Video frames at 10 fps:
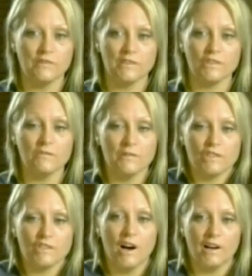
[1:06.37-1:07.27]
in so much
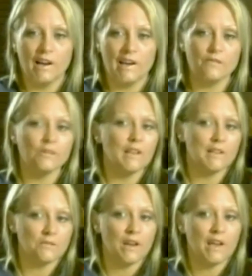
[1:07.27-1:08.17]
shock, I didn't
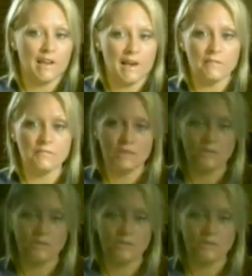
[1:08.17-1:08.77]
realize what had happened to